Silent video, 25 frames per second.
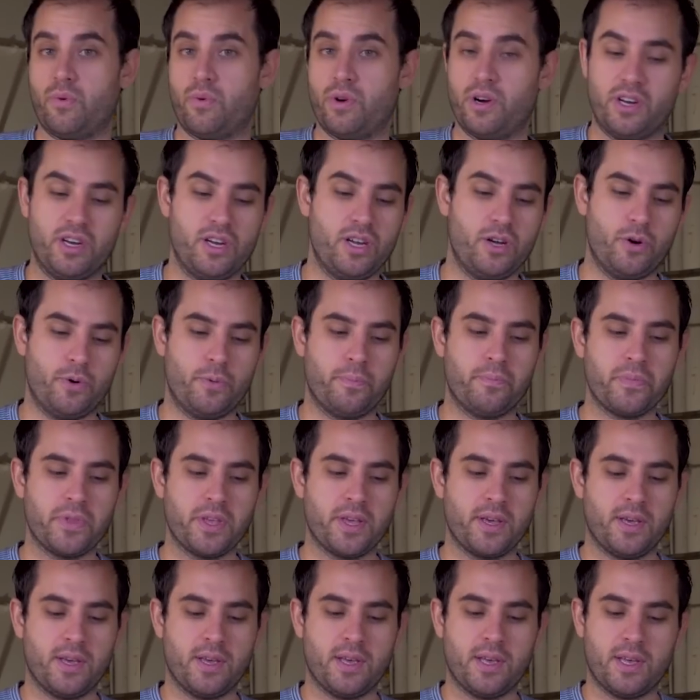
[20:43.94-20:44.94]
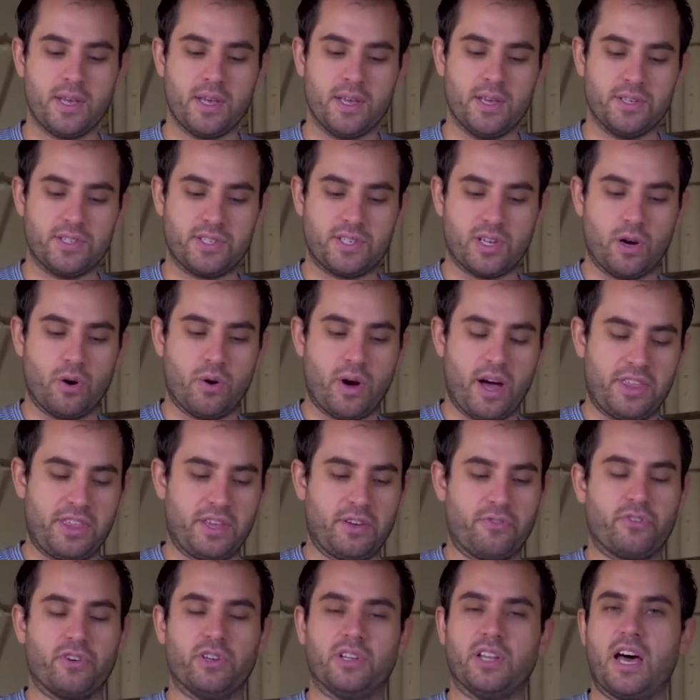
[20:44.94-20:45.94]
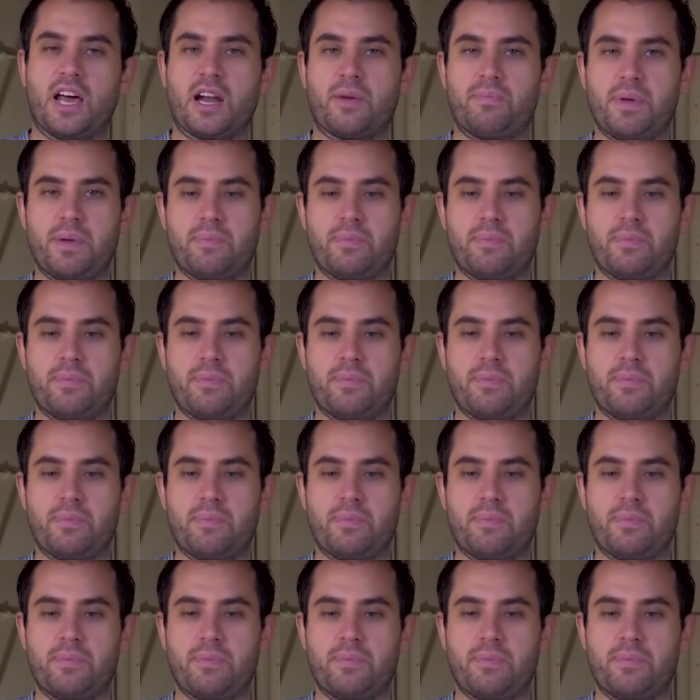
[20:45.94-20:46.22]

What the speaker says: props on the last tests that I did.